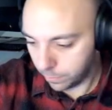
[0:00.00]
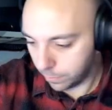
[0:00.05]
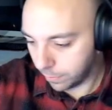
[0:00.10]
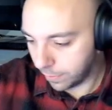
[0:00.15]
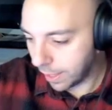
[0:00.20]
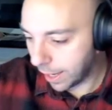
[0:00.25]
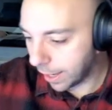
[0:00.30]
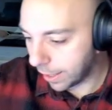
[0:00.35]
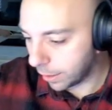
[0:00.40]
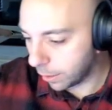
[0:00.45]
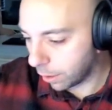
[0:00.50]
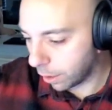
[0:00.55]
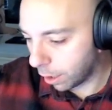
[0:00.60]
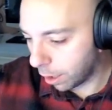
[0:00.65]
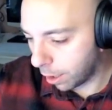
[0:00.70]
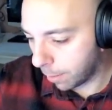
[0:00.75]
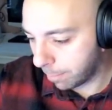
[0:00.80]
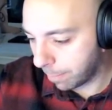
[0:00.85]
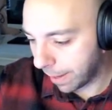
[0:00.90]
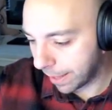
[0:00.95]
then
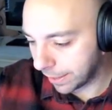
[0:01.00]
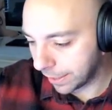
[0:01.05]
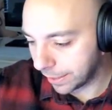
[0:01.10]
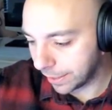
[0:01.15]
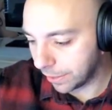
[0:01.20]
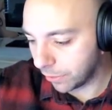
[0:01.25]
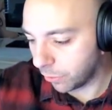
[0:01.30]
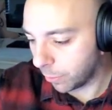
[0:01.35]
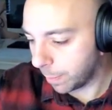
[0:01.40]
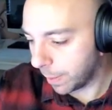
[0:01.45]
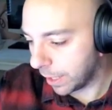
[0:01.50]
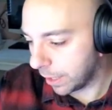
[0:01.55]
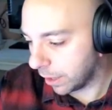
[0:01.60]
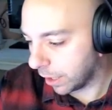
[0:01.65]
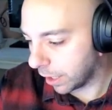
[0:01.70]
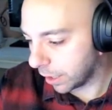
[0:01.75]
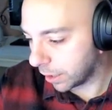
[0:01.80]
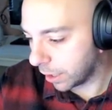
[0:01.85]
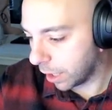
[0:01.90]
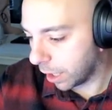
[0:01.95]
her belly needs to be
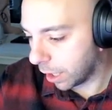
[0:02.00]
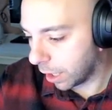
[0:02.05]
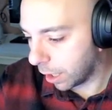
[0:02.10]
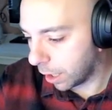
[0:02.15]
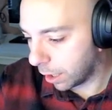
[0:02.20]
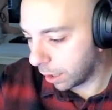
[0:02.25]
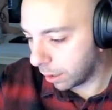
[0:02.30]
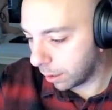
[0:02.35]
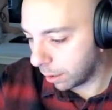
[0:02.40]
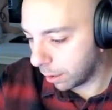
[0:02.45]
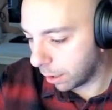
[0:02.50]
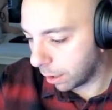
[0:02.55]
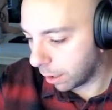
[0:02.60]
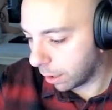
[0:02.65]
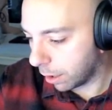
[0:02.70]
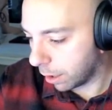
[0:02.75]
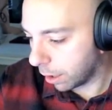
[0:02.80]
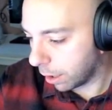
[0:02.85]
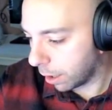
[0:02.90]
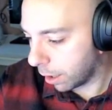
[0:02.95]
like a
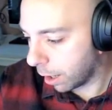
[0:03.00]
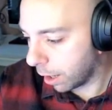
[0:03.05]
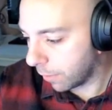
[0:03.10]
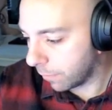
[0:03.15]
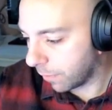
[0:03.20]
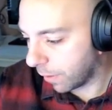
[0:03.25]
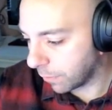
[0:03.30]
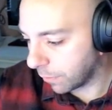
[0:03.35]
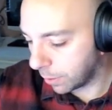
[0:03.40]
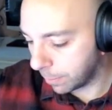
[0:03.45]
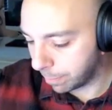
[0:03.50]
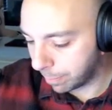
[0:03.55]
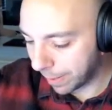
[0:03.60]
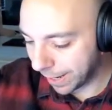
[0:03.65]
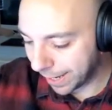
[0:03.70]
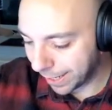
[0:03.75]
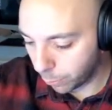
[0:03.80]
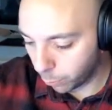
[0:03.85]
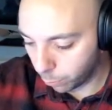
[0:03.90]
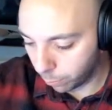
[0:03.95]
a, a very
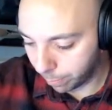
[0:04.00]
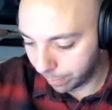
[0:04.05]
pale